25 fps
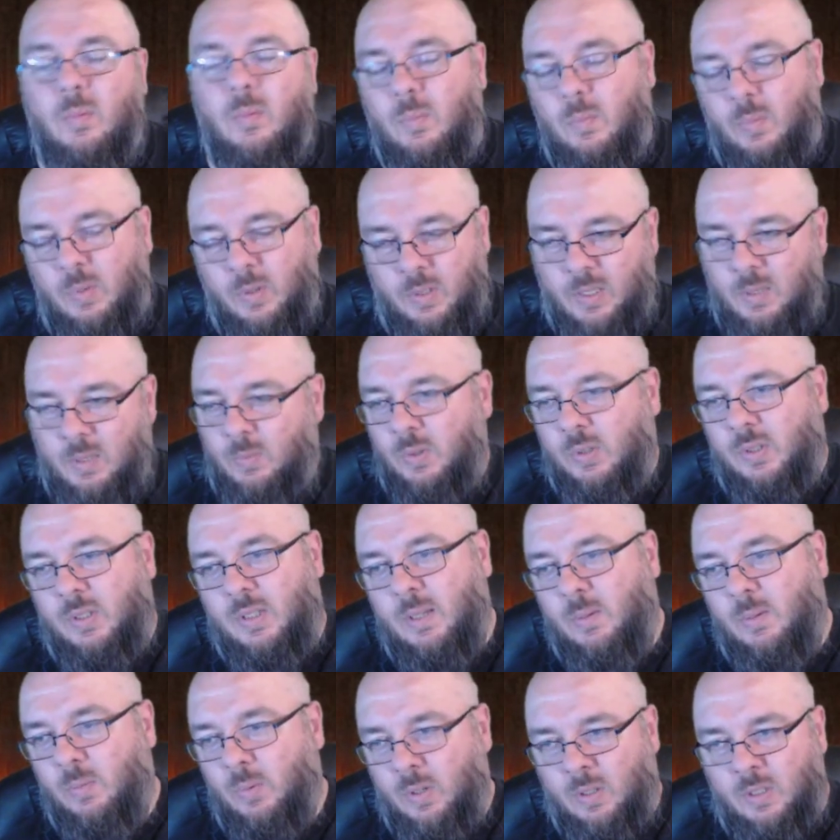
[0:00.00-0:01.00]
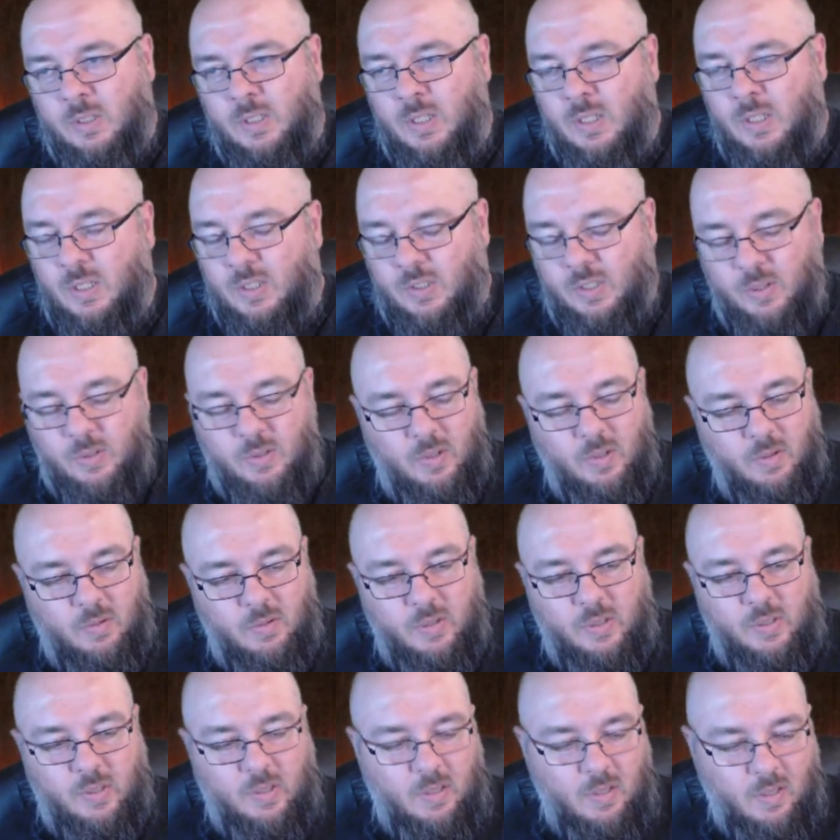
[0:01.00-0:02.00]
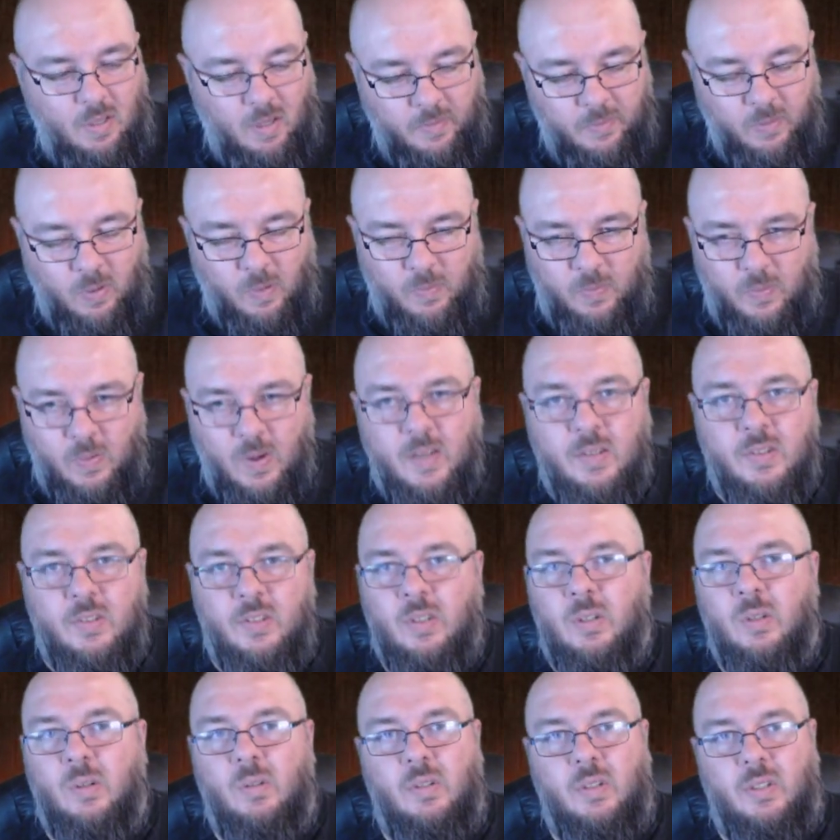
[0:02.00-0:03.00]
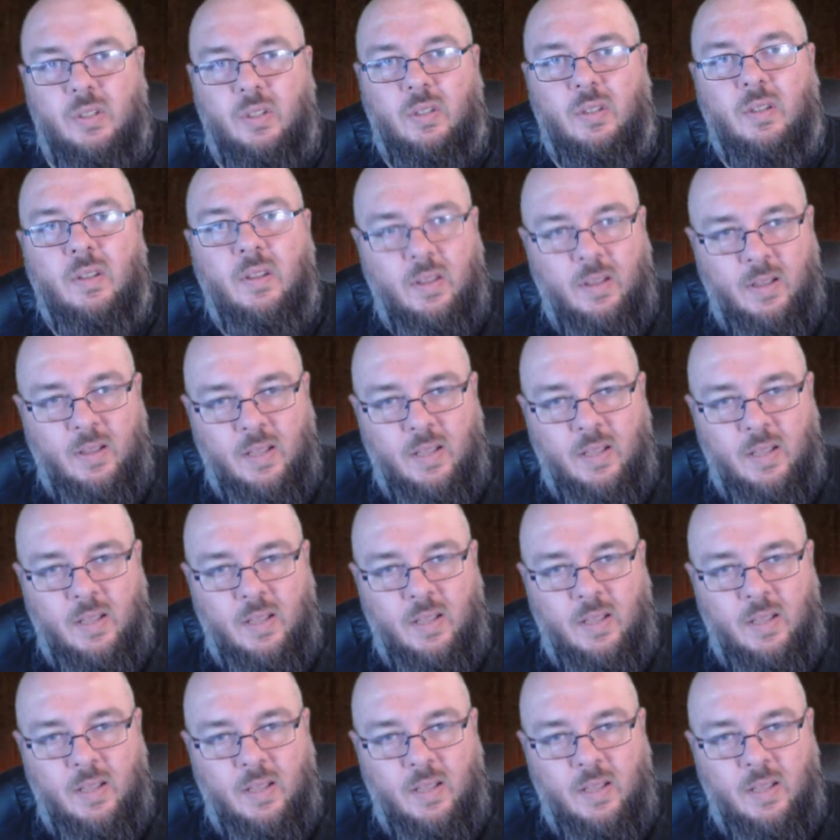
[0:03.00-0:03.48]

We'll just, we'll, st- we'll just use Urizen. I've got friends in Urizen.